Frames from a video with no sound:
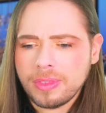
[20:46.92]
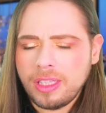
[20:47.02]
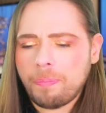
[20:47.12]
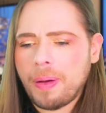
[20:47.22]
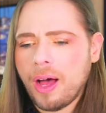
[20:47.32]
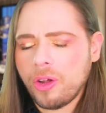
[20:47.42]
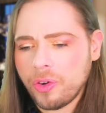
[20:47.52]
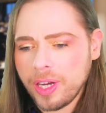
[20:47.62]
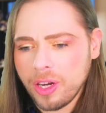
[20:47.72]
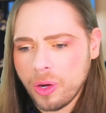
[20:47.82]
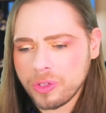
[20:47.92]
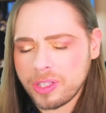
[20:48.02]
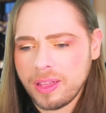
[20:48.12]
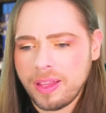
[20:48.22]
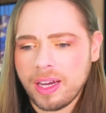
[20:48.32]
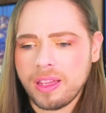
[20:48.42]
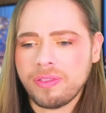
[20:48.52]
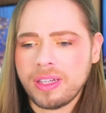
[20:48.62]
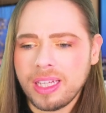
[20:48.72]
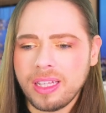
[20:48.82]
the powdery notes in there the
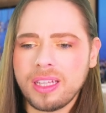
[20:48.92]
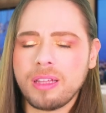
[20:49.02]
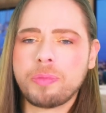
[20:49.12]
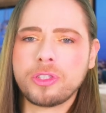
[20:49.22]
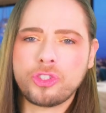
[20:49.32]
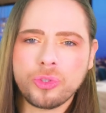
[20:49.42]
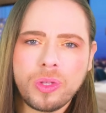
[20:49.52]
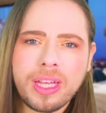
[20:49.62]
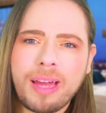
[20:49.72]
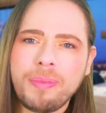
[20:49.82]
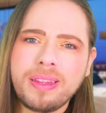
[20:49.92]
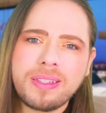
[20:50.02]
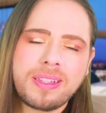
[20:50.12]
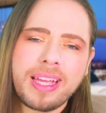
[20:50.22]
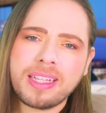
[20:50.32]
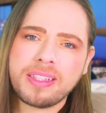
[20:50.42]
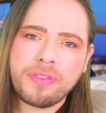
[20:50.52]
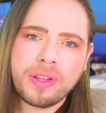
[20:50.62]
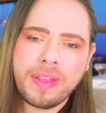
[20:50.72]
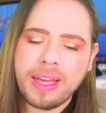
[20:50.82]
vanilla the patchouli i mean this thing has
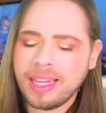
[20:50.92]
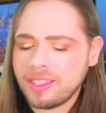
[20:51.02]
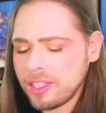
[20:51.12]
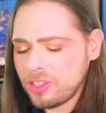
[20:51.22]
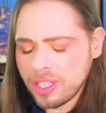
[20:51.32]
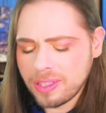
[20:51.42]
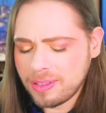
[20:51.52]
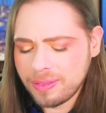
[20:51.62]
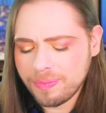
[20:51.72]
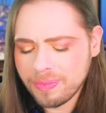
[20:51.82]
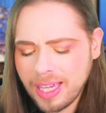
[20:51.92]
everything it, it's just